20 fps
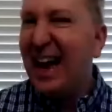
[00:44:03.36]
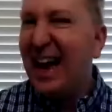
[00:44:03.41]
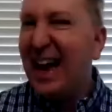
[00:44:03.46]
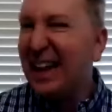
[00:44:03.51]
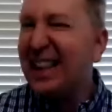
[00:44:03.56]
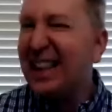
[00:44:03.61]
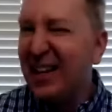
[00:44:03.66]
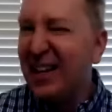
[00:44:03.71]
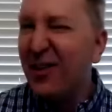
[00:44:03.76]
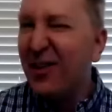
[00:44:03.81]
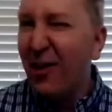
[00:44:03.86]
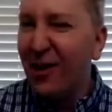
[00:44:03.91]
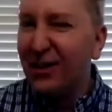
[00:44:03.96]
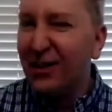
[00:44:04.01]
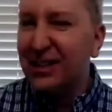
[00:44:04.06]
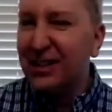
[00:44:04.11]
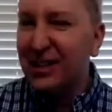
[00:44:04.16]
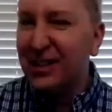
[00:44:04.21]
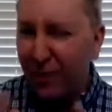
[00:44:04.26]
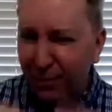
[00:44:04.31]
I think you're on
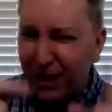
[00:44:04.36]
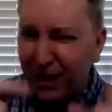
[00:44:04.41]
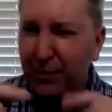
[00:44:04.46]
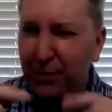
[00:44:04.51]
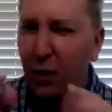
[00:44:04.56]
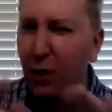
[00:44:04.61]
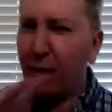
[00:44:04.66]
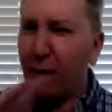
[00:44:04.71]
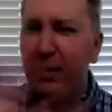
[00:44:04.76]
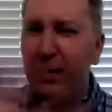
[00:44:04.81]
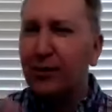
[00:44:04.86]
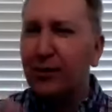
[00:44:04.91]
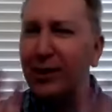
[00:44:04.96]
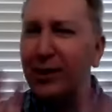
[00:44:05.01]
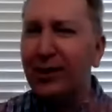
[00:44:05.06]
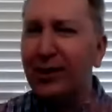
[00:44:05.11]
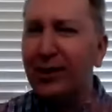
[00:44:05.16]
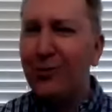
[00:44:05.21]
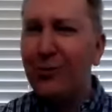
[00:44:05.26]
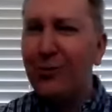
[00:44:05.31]
something. Keep going, but don't tell
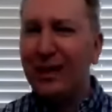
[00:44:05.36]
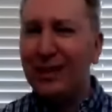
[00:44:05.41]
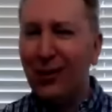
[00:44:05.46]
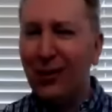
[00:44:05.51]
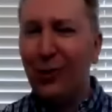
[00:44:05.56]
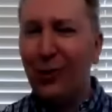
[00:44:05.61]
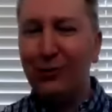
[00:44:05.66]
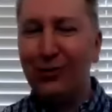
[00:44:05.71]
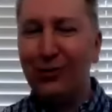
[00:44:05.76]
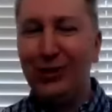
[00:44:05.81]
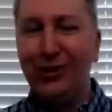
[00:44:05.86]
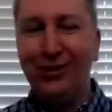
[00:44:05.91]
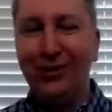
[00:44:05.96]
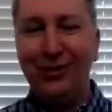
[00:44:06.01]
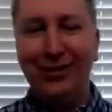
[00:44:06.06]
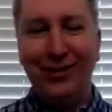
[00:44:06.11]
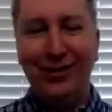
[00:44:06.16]
anyone I told you.